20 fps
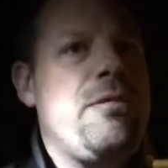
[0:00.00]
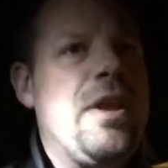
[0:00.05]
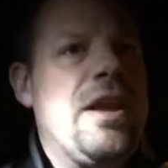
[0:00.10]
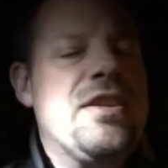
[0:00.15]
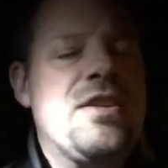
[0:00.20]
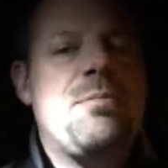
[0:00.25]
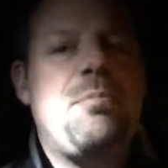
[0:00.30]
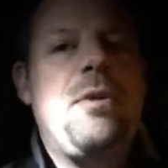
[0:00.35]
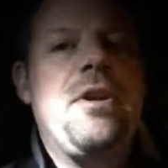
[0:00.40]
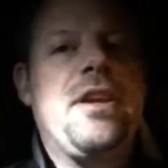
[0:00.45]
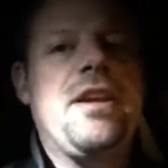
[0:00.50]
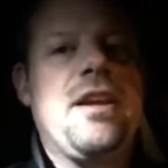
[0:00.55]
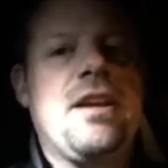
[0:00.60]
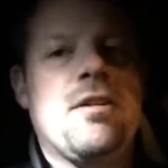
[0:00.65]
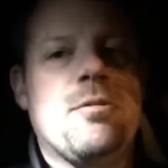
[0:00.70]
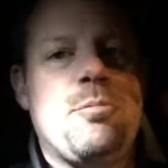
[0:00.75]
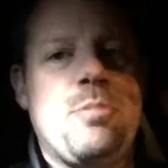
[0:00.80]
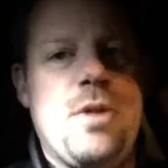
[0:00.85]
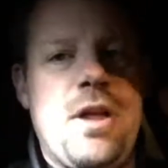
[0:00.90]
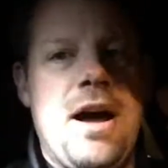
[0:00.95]
And speaking
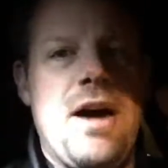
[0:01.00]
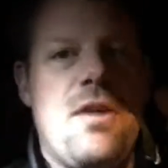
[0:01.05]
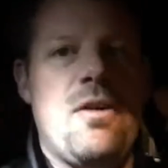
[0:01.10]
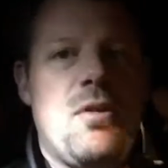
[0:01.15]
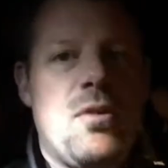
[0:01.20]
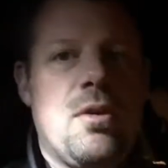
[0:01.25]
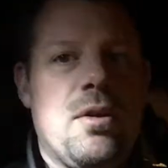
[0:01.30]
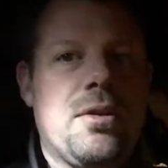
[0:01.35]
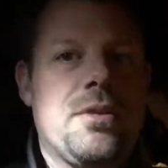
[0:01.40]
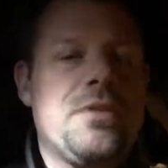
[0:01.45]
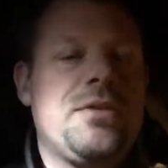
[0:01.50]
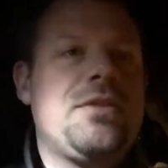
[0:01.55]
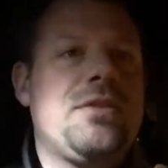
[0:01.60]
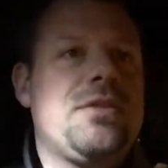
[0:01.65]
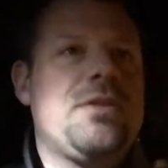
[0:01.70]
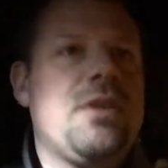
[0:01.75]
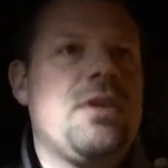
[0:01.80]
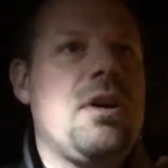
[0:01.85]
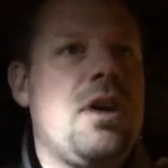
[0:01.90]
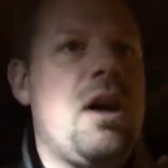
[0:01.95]
of plot
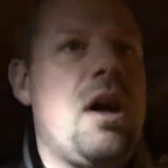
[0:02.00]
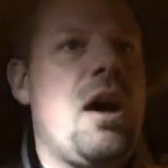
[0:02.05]
holes,